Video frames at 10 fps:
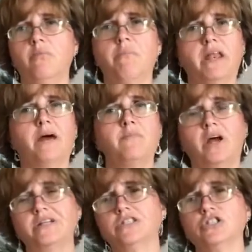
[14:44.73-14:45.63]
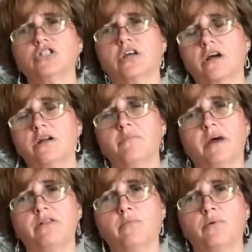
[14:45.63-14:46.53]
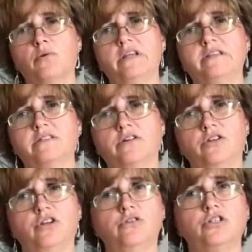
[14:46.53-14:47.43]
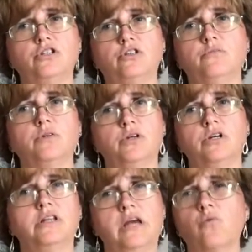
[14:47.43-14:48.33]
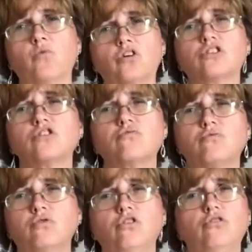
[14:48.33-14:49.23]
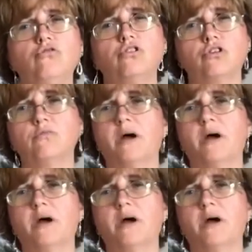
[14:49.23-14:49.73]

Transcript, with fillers: But I'm not just talking about the bullies on YouTube that works through YouTube.